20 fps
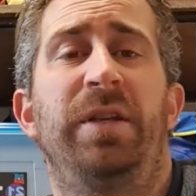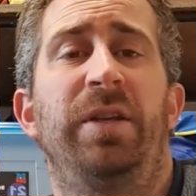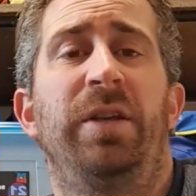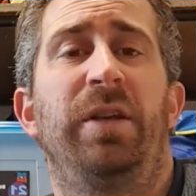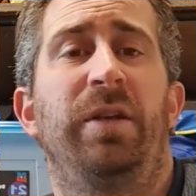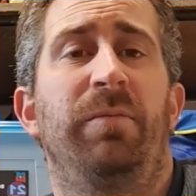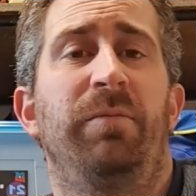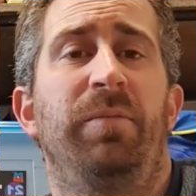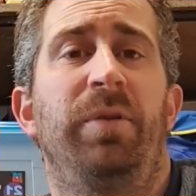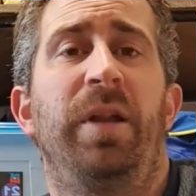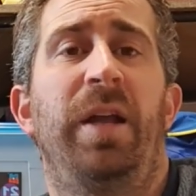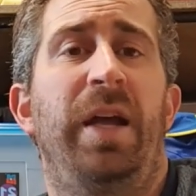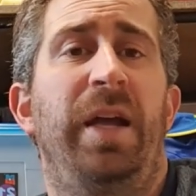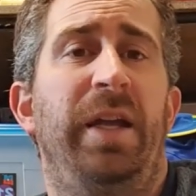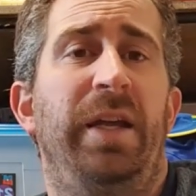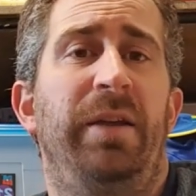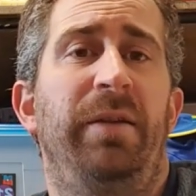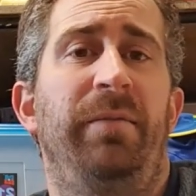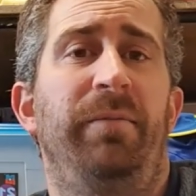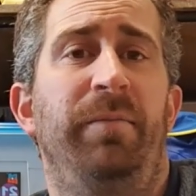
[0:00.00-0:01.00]
you can
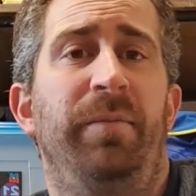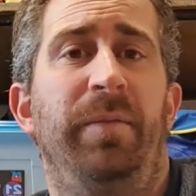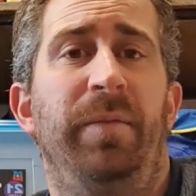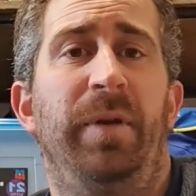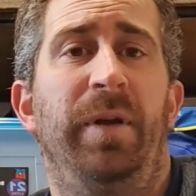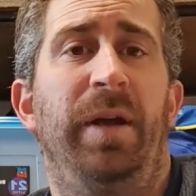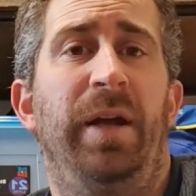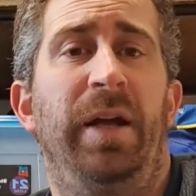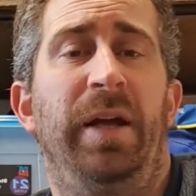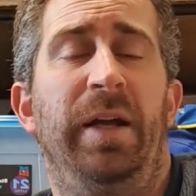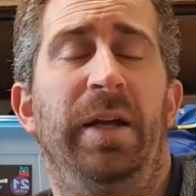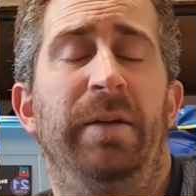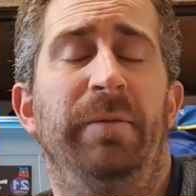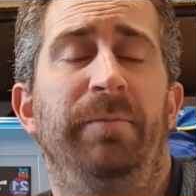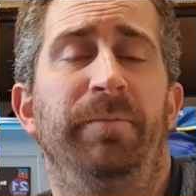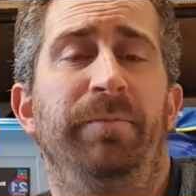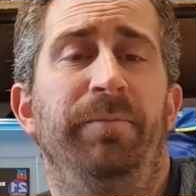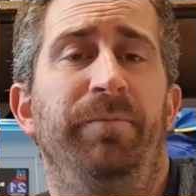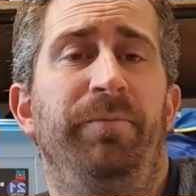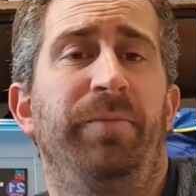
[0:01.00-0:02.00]
play
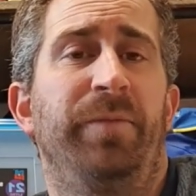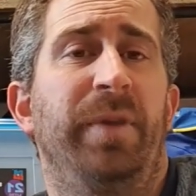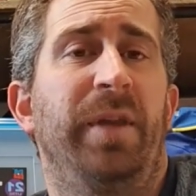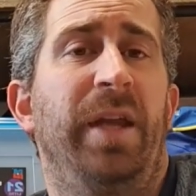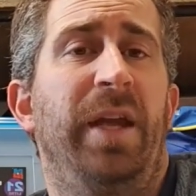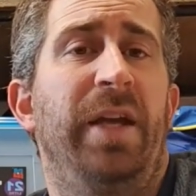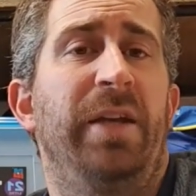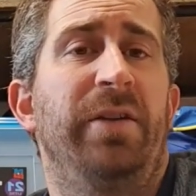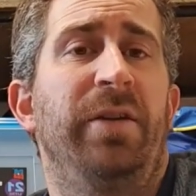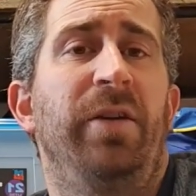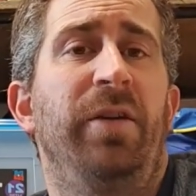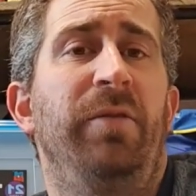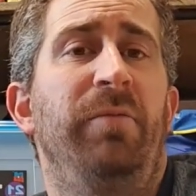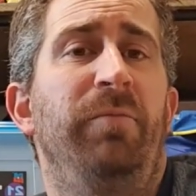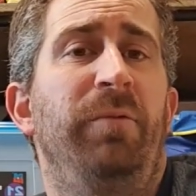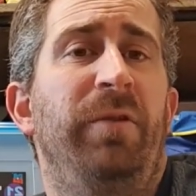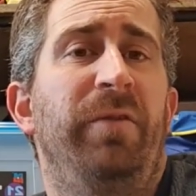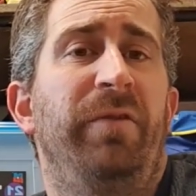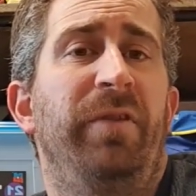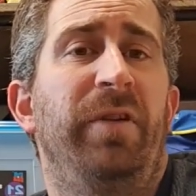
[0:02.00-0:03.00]
at home
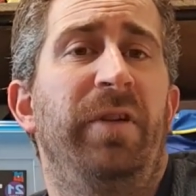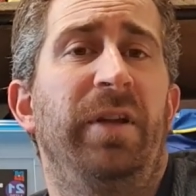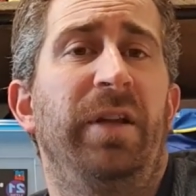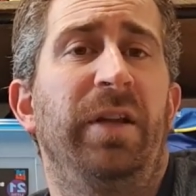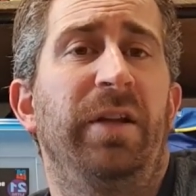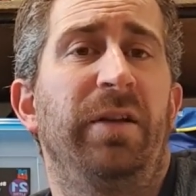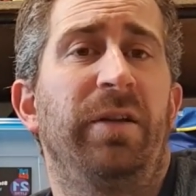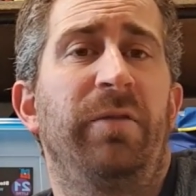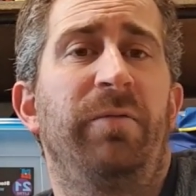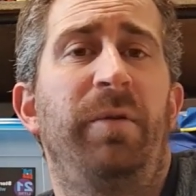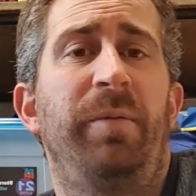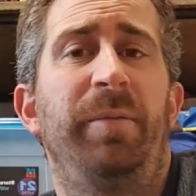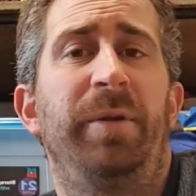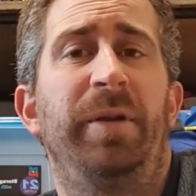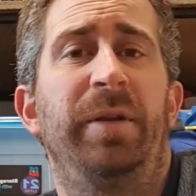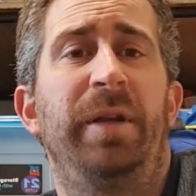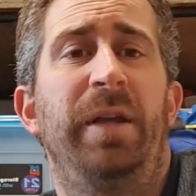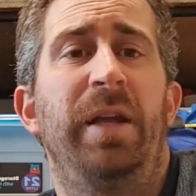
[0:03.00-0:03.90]
with very little equipment,